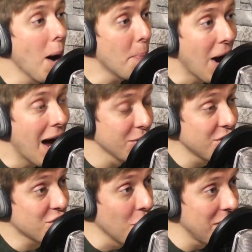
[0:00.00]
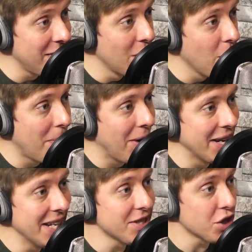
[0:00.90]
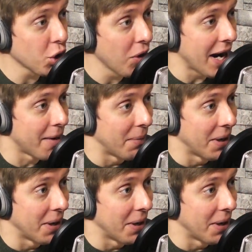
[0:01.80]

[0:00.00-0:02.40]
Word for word: opera houses don't even know about Instagram.